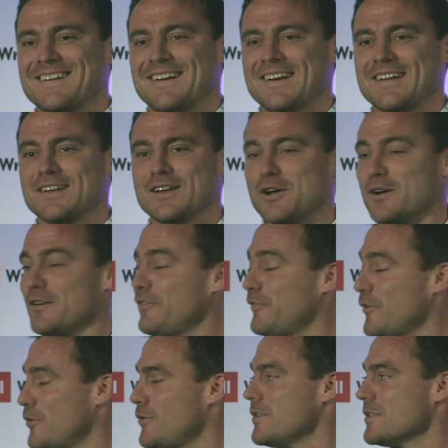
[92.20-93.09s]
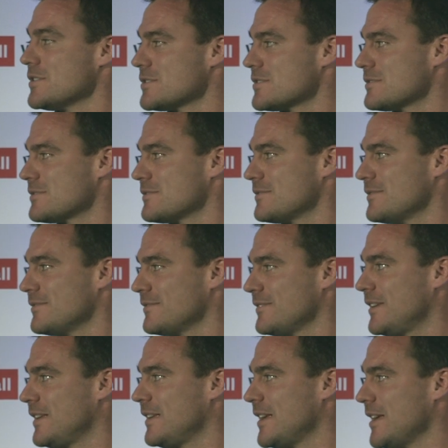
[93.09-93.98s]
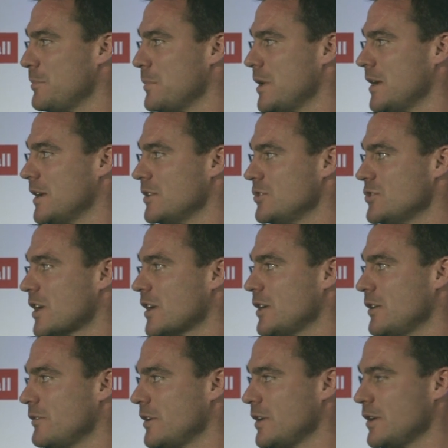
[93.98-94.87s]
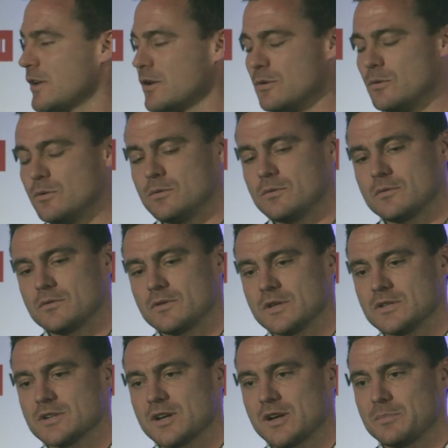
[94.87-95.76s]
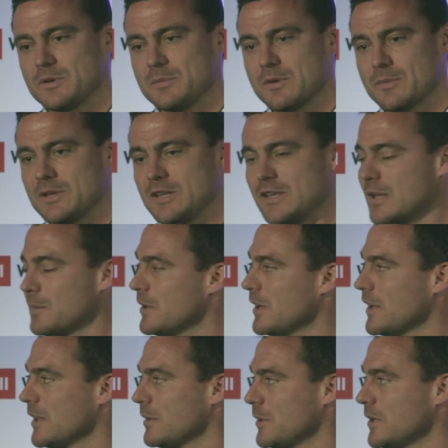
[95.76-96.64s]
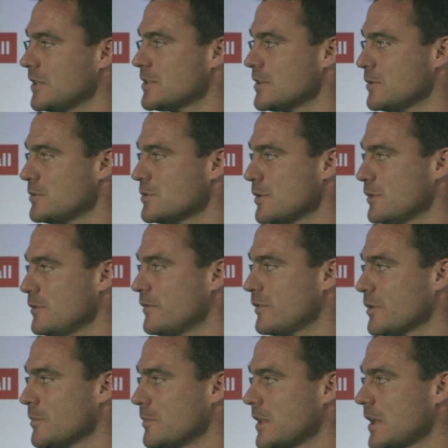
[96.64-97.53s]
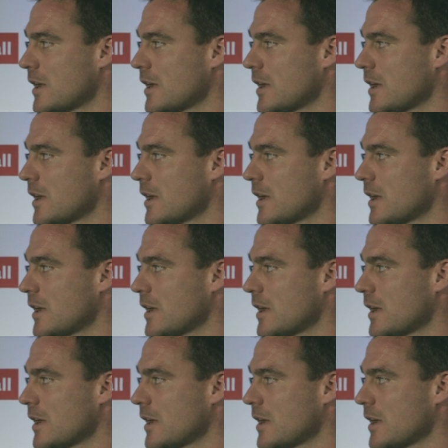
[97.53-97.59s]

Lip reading: had a lot of foreigners came in January, who the derby maybe came a little bit too soon for them.